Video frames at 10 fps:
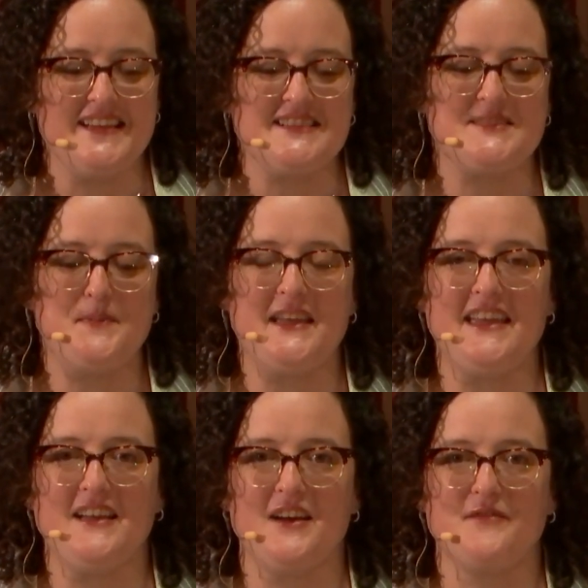
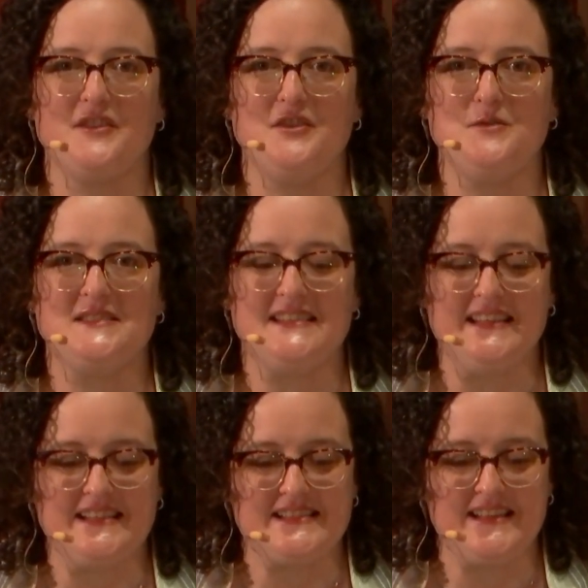Speaking of the new
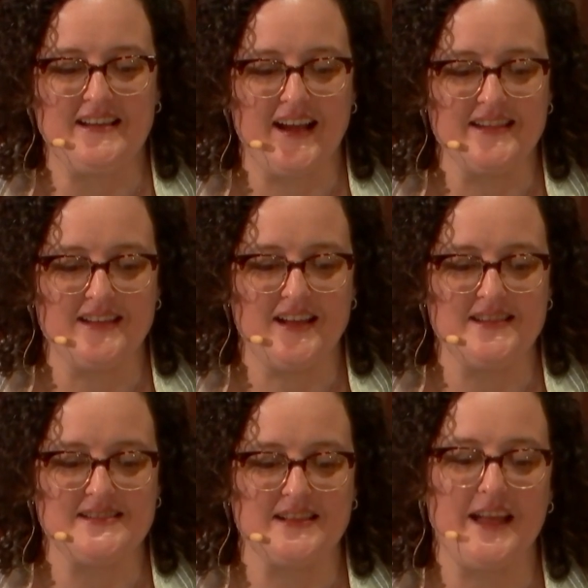CDC
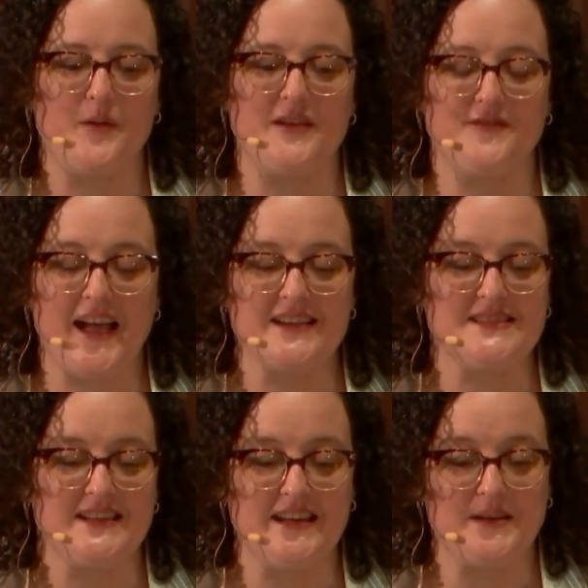guidelines allowing
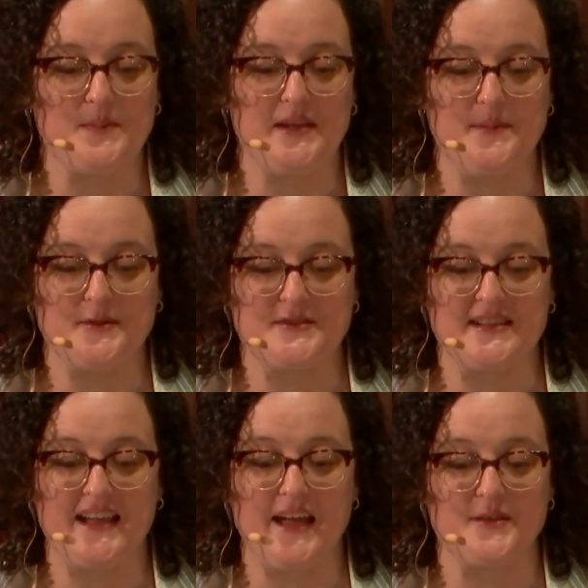vaccinated people
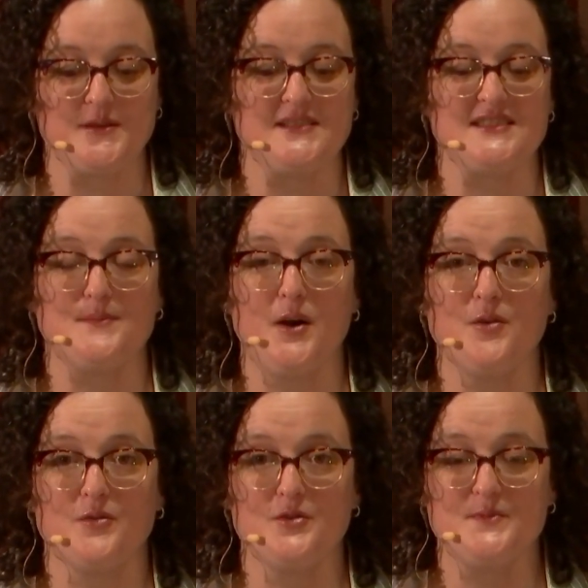to gather in small
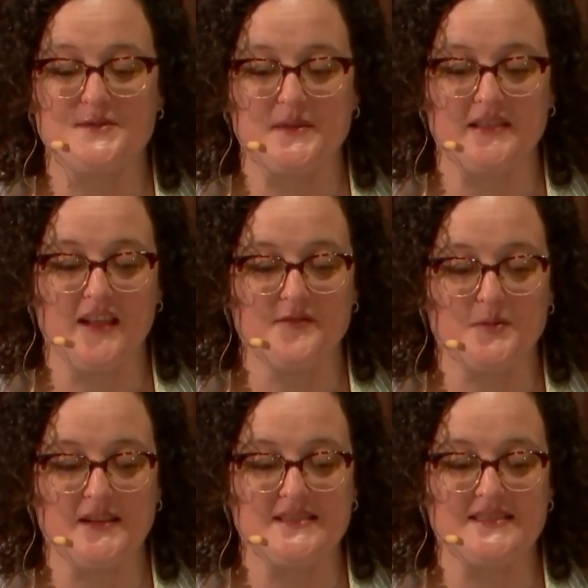groups with loved
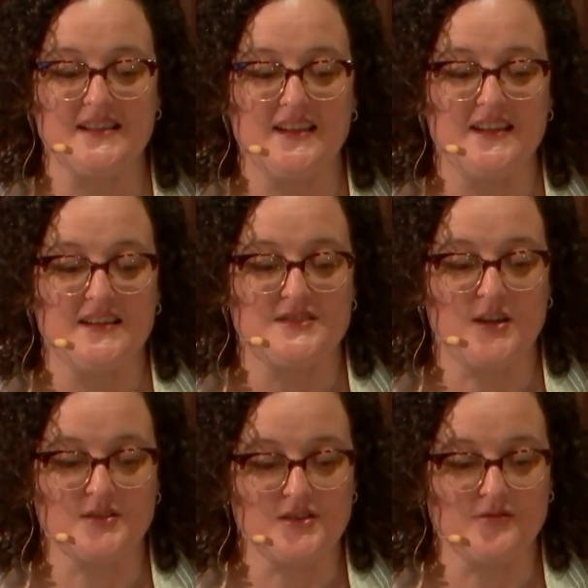ones,
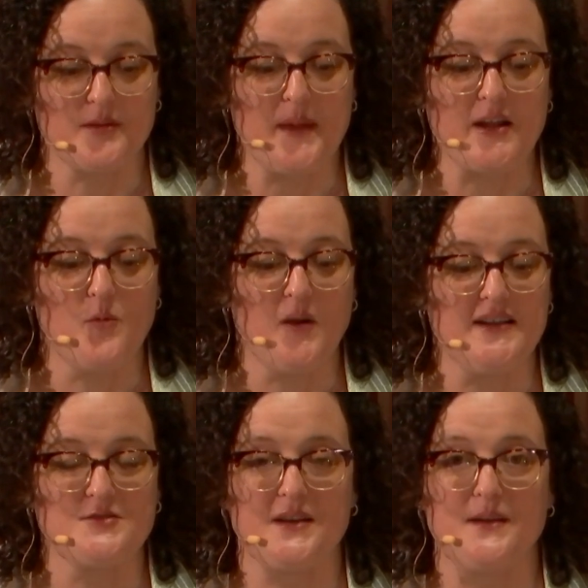Dr. Rebecca
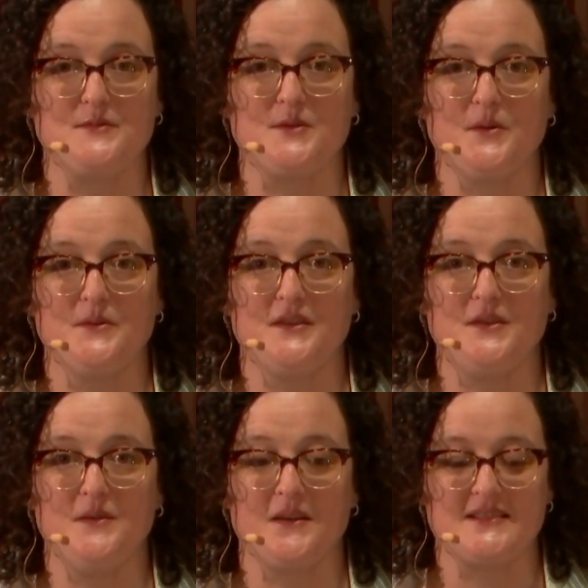Weintraub told the
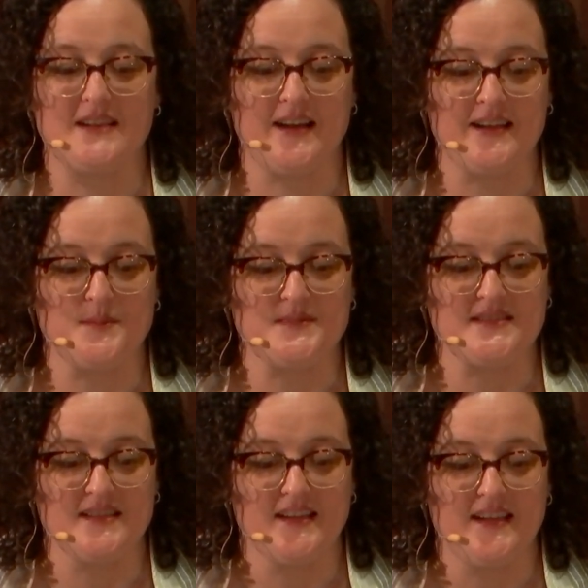New York
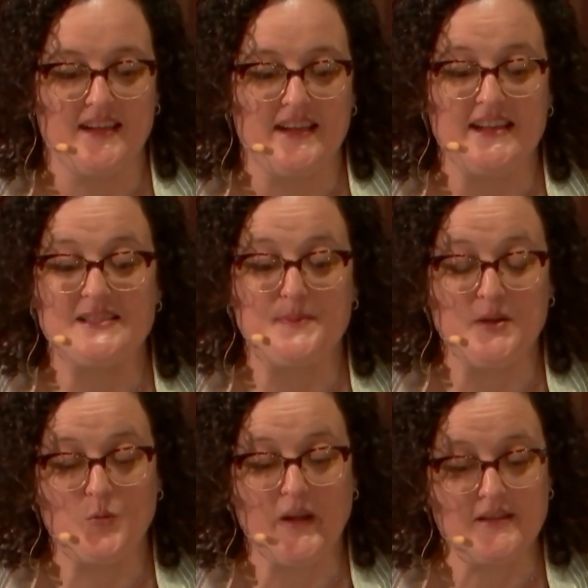Times, "It's
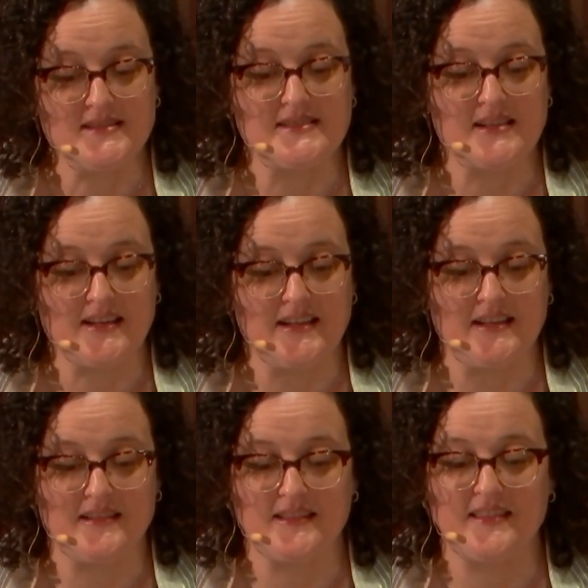been well
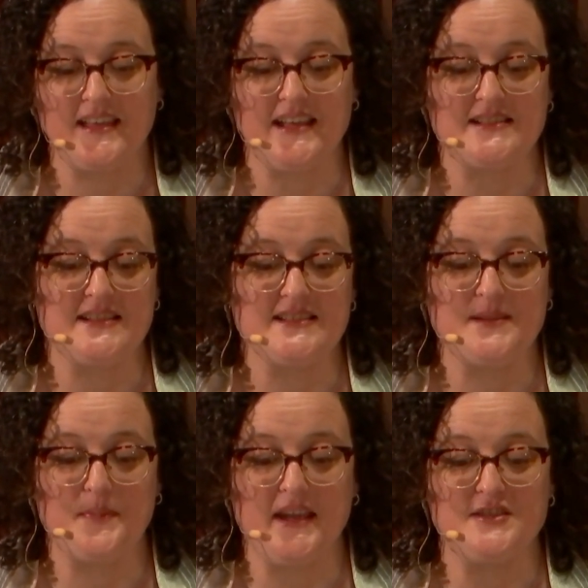studied that
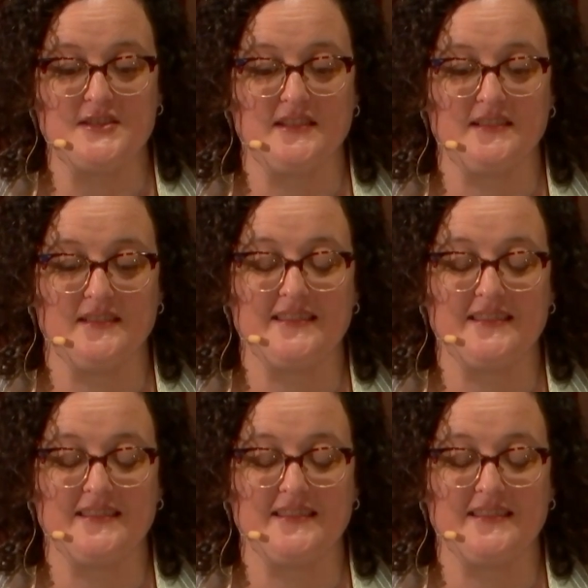anticipation